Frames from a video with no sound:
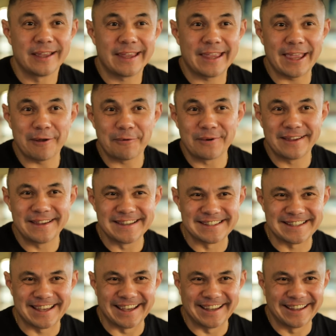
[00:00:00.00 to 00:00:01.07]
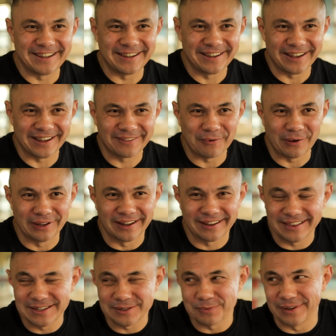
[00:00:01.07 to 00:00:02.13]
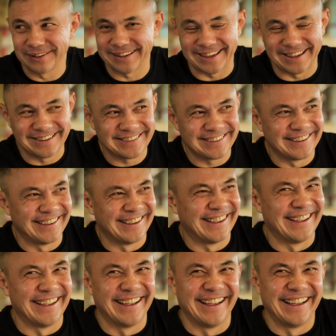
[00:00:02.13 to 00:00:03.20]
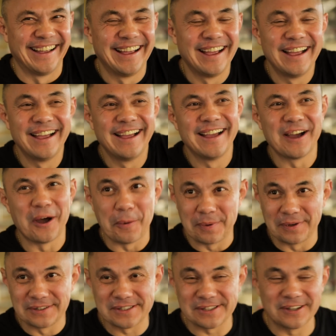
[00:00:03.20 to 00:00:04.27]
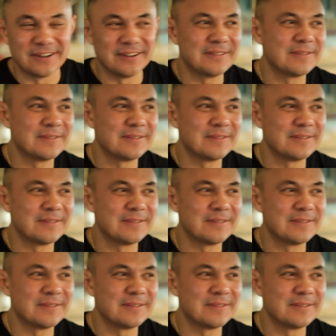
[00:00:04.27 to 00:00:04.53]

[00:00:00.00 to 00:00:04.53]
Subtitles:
Carrying his kid, at least one kid. Hoping so.